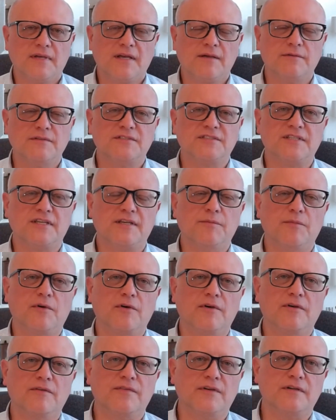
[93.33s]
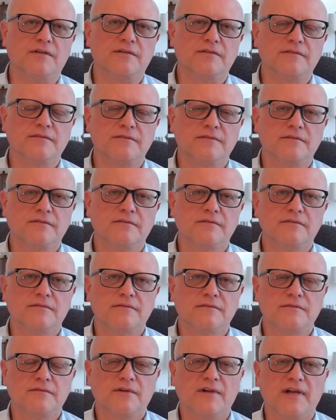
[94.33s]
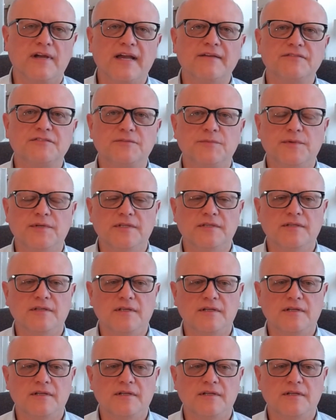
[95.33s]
I would say, more of a craftsman